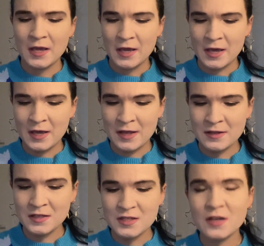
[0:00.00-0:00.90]

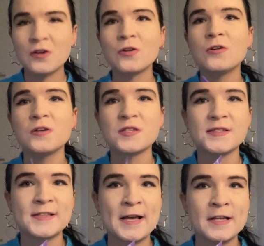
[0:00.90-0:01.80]
And the color is
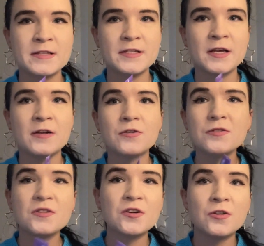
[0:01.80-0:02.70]
sand, and
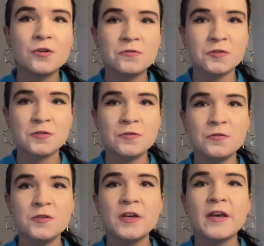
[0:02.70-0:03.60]
also the color was
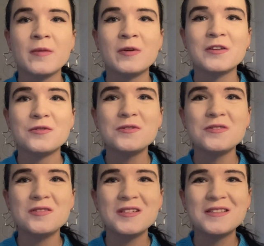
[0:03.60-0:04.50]
good, but
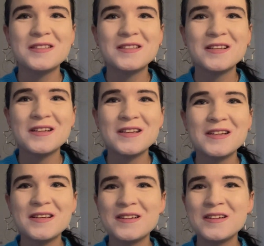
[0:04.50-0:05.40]
also the
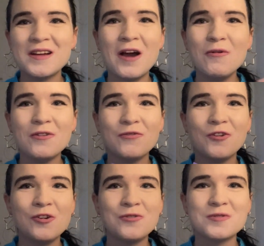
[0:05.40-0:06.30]
how it
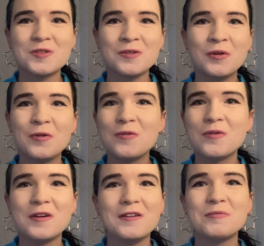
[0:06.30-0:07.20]
feels, you
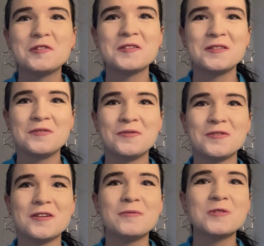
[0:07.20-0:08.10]
know, it wasn't
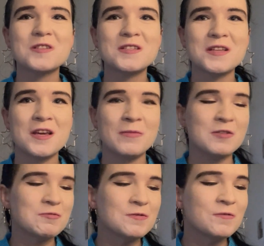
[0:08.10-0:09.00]
good. It was the same.
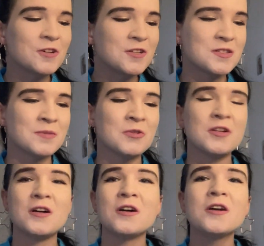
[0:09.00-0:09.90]
It was very
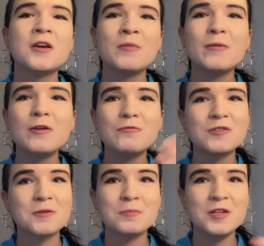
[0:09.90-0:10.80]
similar. Maybe it
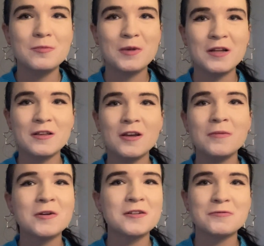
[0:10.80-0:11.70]
was a bit better,
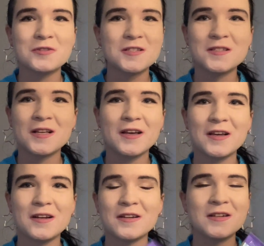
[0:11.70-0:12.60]
but it was
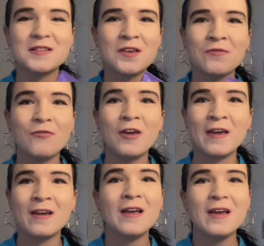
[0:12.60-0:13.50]
like the same
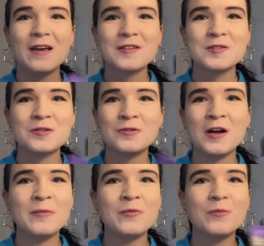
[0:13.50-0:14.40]
thing. So
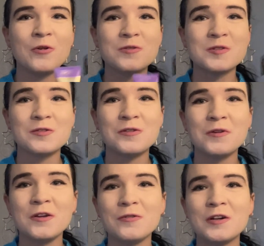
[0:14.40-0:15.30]
I'm also
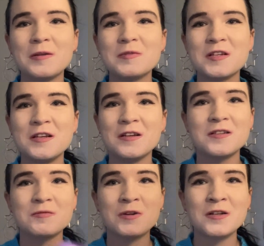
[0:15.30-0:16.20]
going to end up selling
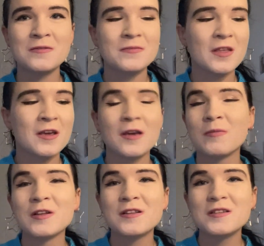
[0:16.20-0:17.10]
this one,
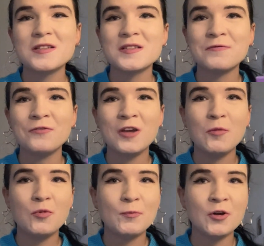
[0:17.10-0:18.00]
but this is something I
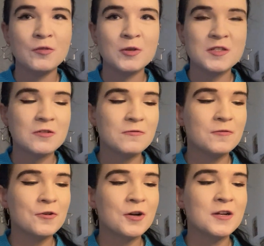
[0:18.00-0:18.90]
prepared myself
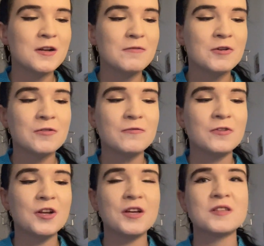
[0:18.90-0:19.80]
for, and they were not
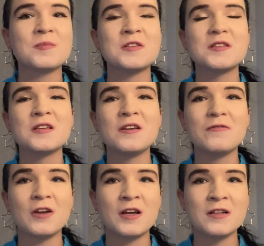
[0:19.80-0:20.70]
very
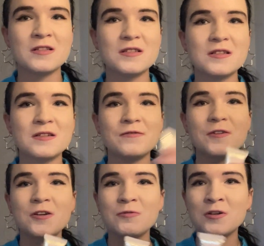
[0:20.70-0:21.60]
expensive. And the
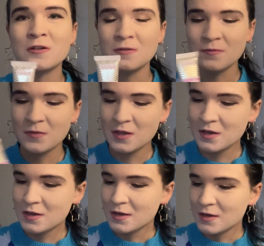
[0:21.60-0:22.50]
third one
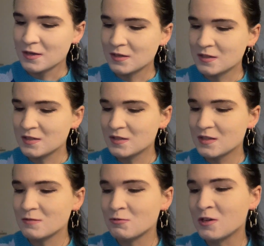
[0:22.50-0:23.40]
is
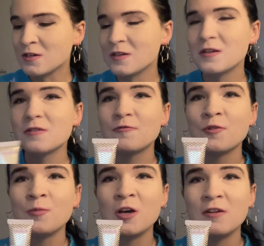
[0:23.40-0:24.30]
this one
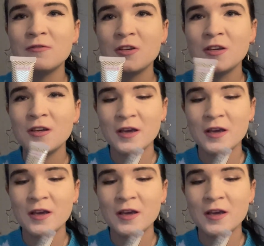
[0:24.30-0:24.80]
from Lovely,